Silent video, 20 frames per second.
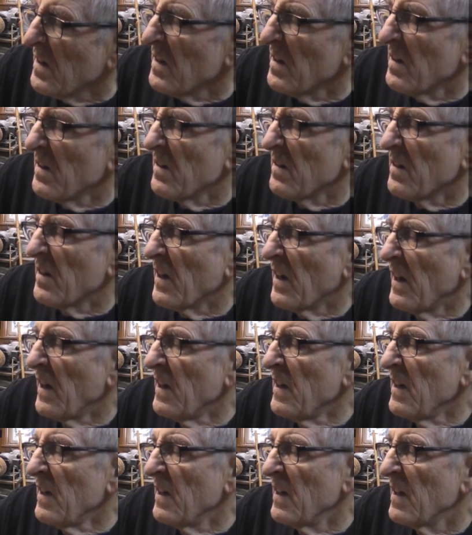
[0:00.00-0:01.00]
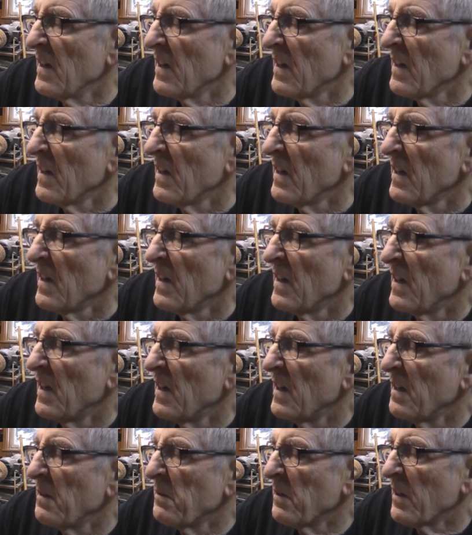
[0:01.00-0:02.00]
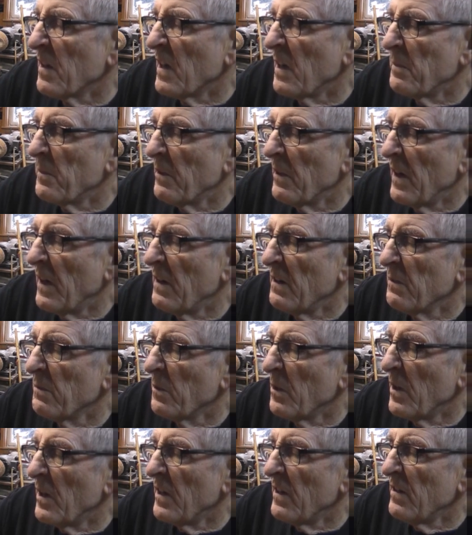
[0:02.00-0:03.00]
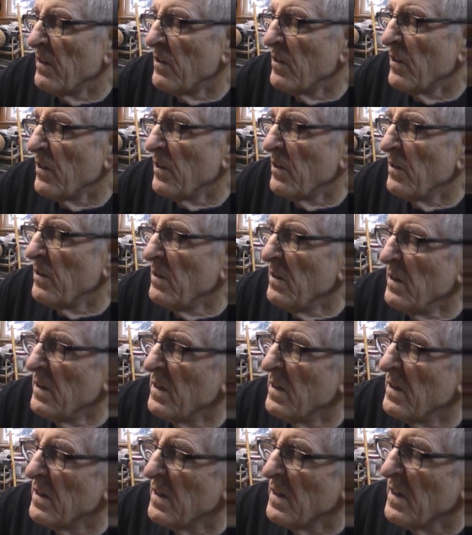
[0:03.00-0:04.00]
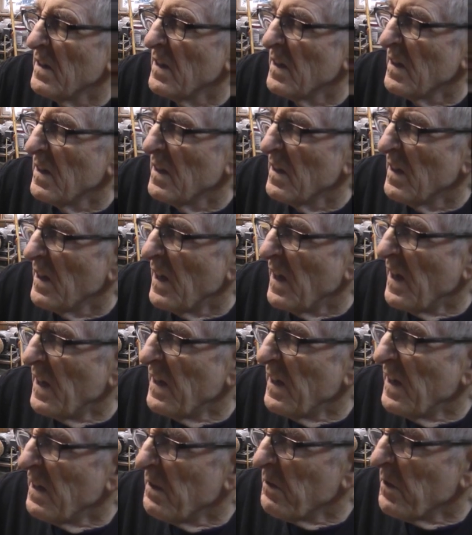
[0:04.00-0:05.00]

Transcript: Okay, and then we'll come around 1, 2, and then